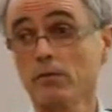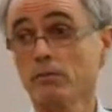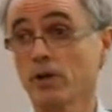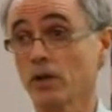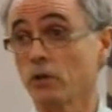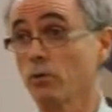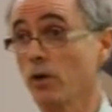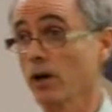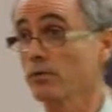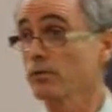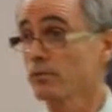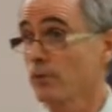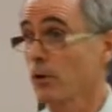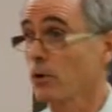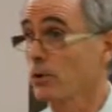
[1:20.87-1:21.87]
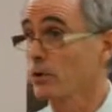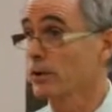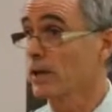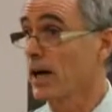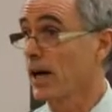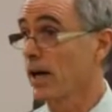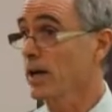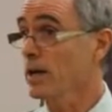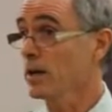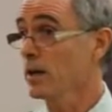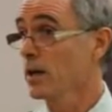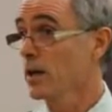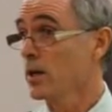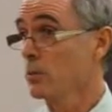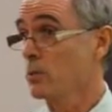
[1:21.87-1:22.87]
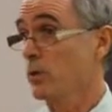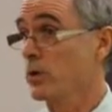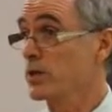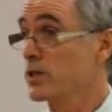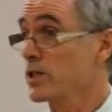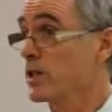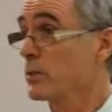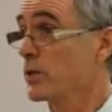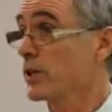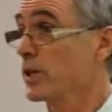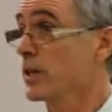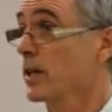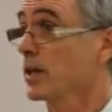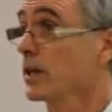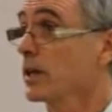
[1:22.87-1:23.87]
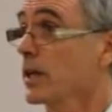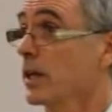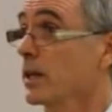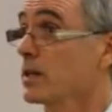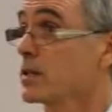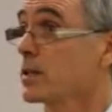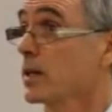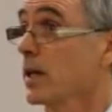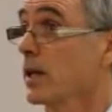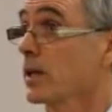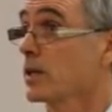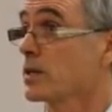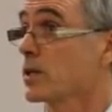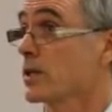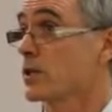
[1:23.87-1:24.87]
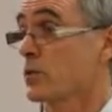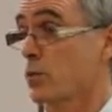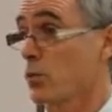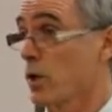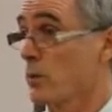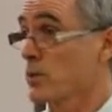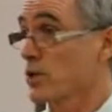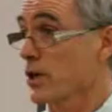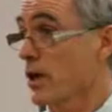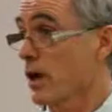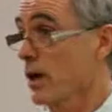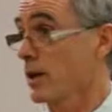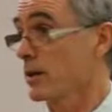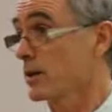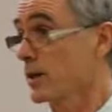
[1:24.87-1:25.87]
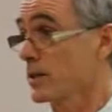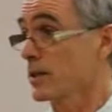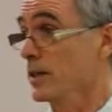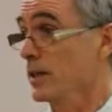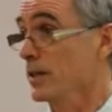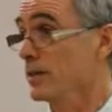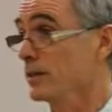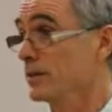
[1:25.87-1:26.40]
a gruff old guy, but you see him with the young kids, and it just warms your heart to see.